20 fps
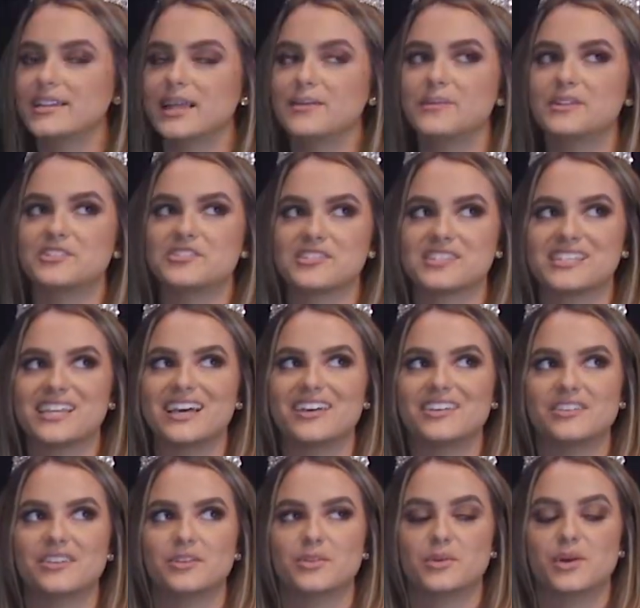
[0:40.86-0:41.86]
let me just tell
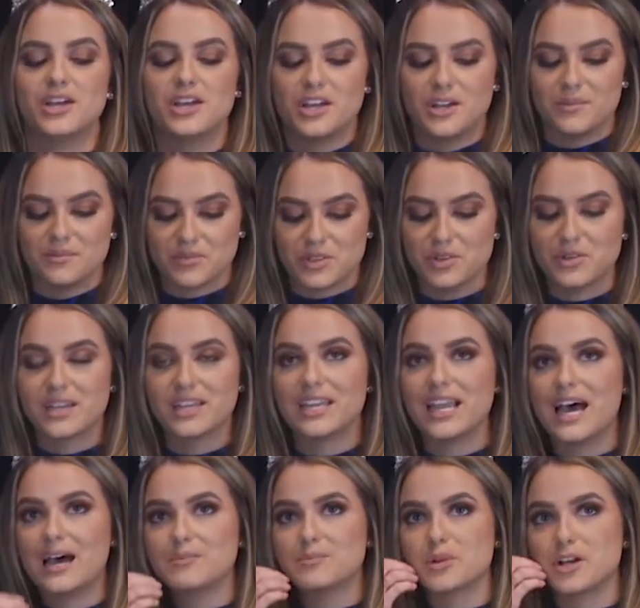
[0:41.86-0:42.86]
you, you
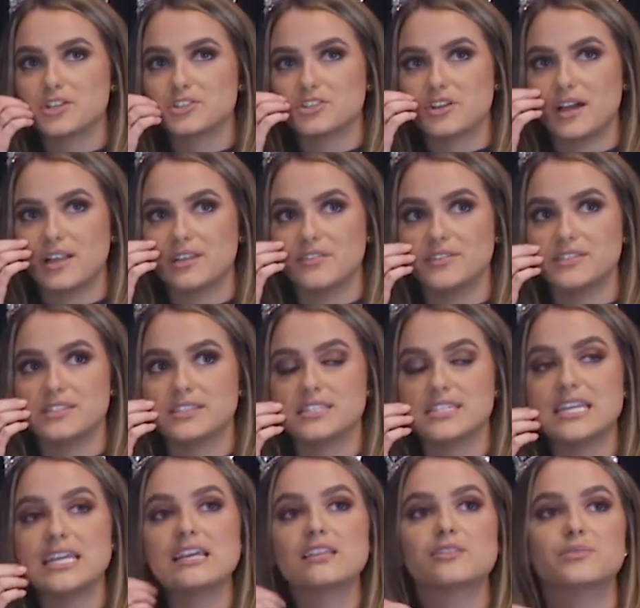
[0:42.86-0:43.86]
cannot brush your elephant's
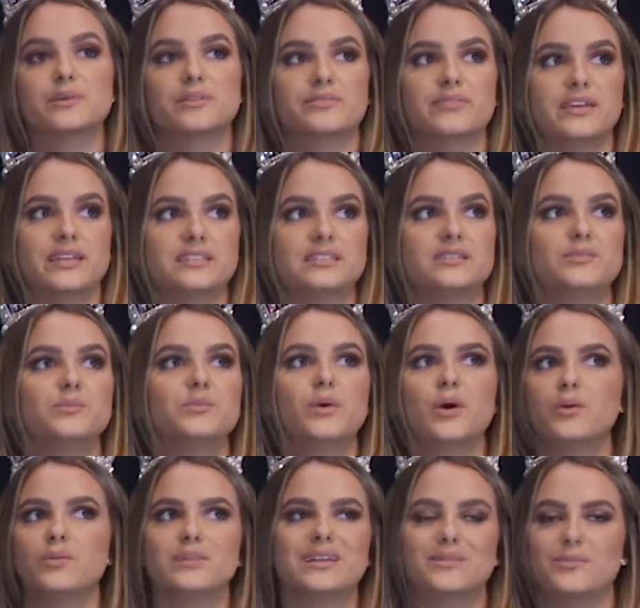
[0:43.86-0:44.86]
teeth with this. It
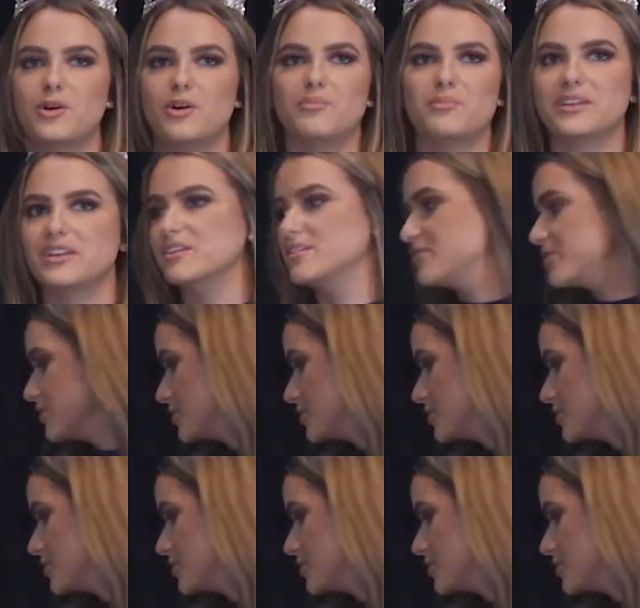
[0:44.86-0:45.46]
won't be good for